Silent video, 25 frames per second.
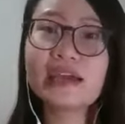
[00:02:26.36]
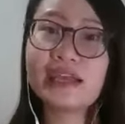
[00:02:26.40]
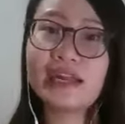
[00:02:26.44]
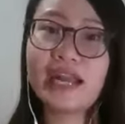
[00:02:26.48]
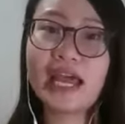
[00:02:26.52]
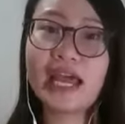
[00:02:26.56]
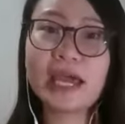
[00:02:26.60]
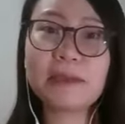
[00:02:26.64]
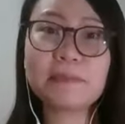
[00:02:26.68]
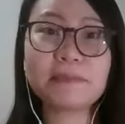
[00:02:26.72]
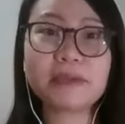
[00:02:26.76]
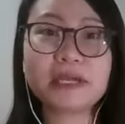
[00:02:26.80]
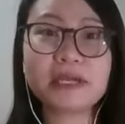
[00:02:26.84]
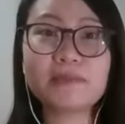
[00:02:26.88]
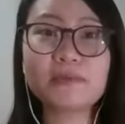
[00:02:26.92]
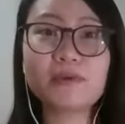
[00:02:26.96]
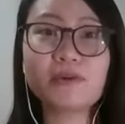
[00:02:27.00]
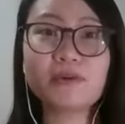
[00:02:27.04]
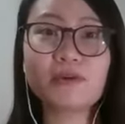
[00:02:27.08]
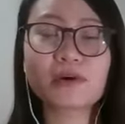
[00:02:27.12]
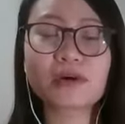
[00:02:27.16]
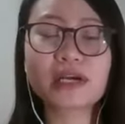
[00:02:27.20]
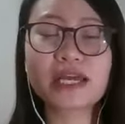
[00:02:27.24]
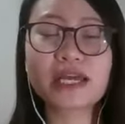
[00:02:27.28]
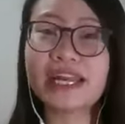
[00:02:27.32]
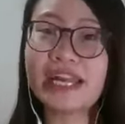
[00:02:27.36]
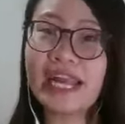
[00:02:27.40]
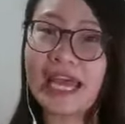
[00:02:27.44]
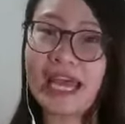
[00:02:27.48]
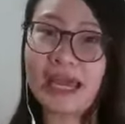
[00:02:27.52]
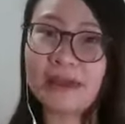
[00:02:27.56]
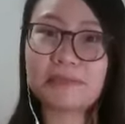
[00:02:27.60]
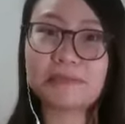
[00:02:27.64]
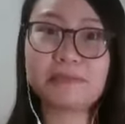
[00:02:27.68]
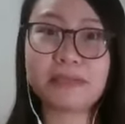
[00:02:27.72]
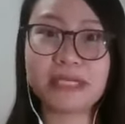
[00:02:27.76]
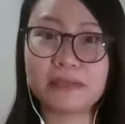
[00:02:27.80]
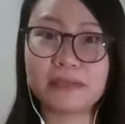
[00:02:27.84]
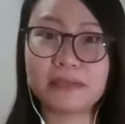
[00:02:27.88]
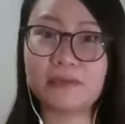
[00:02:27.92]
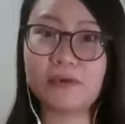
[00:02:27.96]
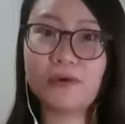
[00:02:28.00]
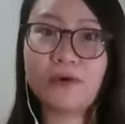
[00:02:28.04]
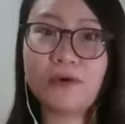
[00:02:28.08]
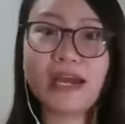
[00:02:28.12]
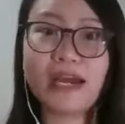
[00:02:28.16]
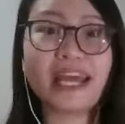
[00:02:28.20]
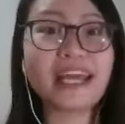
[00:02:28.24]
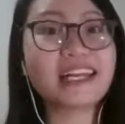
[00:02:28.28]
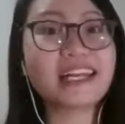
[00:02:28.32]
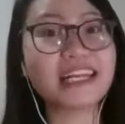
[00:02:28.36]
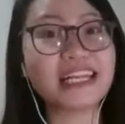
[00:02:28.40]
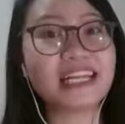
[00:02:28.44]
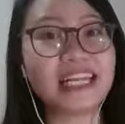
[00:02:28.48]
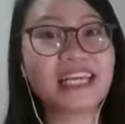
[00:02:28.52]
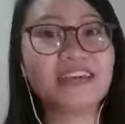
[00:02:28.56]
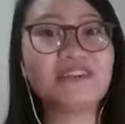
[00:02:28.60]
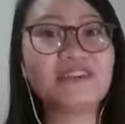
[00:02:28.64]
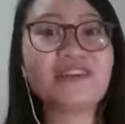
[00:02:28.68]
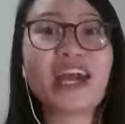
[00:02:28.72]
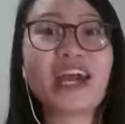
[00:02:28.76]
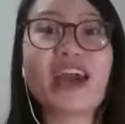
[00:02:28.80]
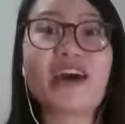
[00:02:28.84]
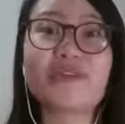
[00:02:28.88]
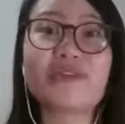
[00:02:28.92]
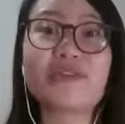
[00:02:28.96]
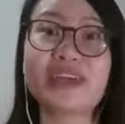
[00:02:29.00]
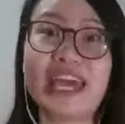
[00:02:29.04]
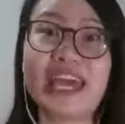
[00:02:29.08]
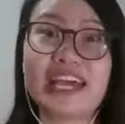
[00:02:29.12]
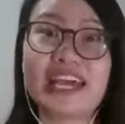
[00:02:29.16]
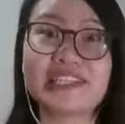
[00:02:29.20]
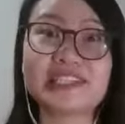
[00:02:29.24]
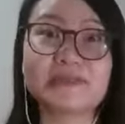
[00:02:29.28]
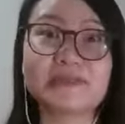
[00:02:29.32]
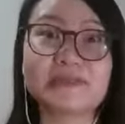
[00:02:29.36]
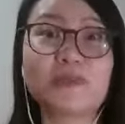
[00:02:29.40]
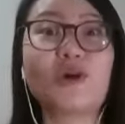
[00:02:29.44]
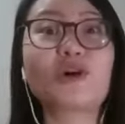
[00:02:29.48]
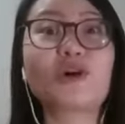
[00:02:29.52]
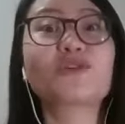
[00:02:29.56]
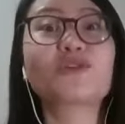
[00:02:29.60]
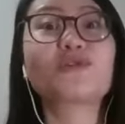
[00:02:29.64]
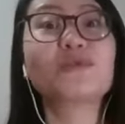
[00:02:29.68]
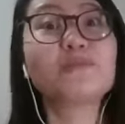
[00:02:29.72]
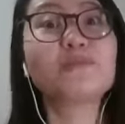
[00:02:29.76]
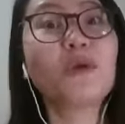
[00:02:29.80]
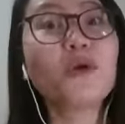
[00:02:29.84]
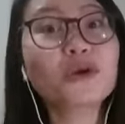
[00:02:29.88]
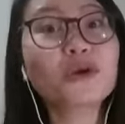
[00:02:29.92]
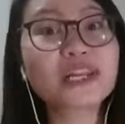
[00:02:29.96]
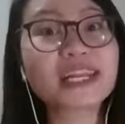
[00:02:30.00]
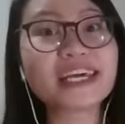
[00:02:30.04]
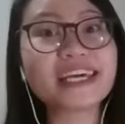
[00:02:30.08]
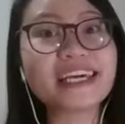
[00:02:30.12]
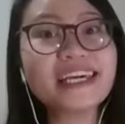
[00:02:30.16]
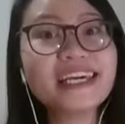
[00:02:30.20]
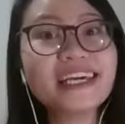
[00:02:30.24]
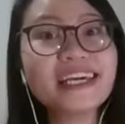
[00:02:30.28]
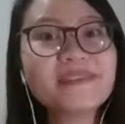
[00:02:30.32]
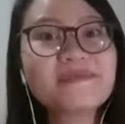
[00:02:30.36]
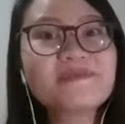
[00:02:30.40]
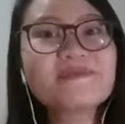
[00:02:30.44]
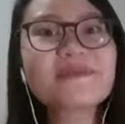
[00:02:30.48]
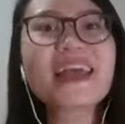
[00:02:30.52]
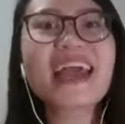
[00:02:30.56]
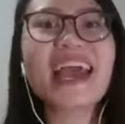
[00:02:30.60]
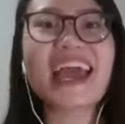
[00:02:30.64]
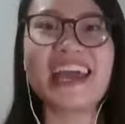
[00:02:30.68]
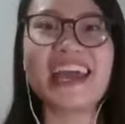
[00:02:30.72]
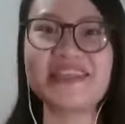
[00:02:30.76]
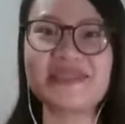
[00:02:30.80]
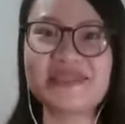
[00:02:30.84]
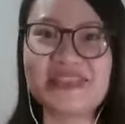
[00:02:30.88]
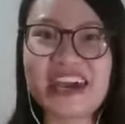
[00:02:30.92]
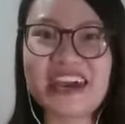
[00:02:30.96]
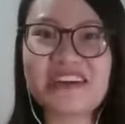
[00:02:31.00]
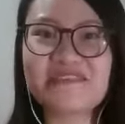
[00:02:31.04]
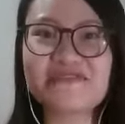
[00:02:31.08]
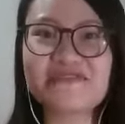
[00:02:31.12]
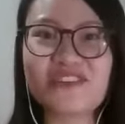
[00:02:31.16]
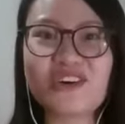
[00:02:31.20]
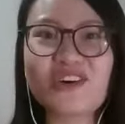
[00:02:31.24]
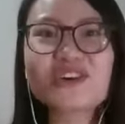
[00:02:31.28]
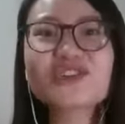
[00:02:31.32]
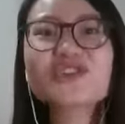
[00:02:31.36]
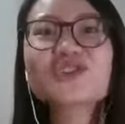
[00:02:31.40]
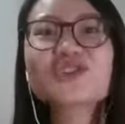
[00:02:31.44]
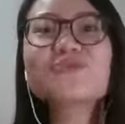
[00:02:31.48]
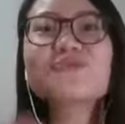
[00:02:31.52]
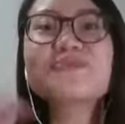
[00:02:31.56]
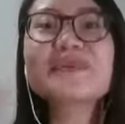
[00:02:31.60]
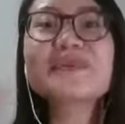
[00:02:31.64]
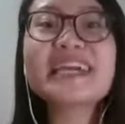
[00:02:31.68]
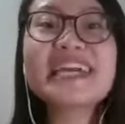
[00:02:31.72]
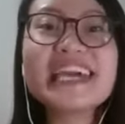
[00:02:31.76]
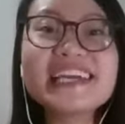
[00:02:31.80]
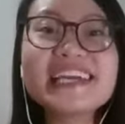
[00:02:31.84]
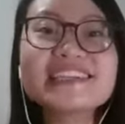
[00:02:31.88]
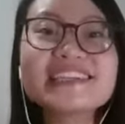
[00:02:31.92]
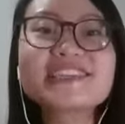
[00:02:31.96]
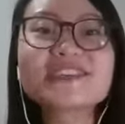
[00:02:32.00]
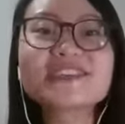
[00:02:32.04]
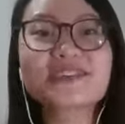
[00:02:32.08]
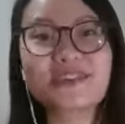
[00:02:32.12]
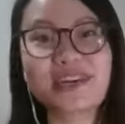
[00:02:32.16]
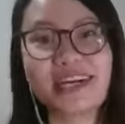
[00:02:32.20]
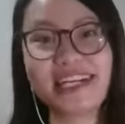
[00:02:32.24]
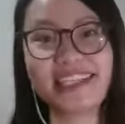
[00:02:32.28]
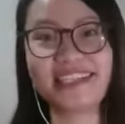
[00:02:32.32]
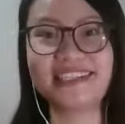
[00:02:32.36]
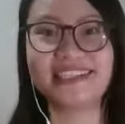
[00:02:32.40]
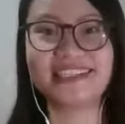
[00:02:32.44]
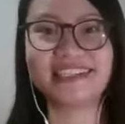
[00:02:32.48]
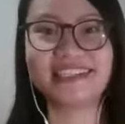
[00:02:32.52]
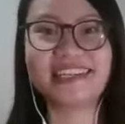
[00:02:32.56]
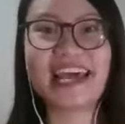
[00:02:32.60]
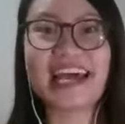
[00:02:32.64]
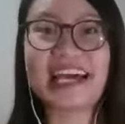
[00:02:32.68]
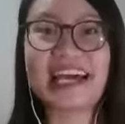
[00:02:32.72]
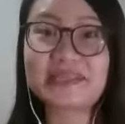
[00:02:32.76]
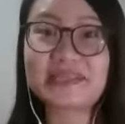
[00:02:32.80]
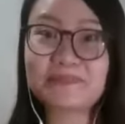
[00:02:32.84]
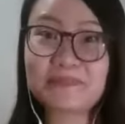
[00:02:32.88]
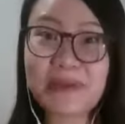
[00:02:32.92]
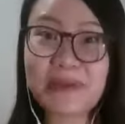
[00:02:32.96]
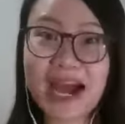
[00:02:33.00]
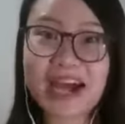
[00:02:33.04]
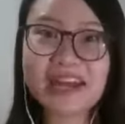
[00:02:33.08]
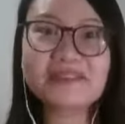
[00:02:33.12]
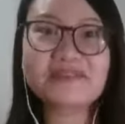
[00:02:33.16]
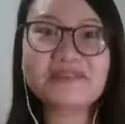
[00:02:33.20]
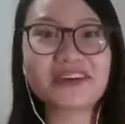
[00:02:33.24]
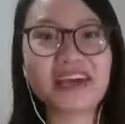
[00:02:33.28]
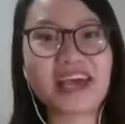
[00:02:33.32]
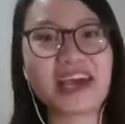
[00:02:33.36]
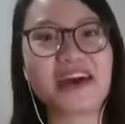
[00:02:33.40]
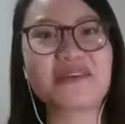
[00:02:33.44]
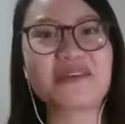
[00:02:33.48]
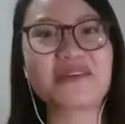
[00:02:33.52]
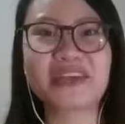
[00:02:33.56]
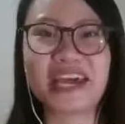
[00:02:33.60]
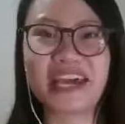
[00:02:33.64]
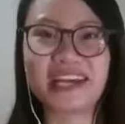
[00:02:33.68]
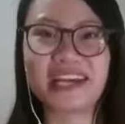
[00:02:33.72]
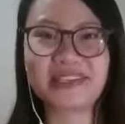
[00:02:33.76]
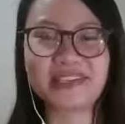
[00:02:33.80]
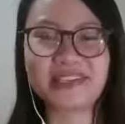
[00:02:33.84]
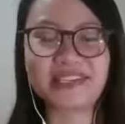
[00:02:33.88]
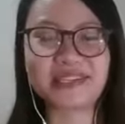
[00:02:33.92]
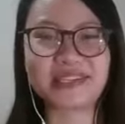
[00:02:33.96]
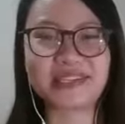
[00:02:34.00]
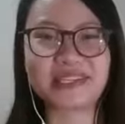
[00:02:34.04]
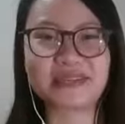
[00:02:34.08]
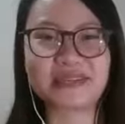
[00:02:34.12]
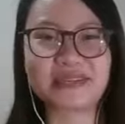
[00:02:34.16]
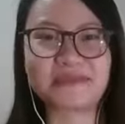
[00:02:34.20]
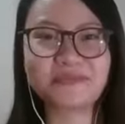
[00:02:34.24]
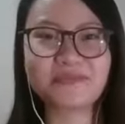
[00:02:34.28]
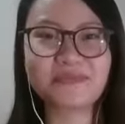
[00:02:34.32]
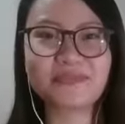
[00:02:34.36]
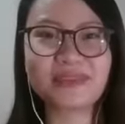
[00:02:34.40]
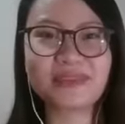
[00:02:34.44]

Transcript: can help people and deliver healthcare support remotely, and therefore should be integrated as part of the healthcare system.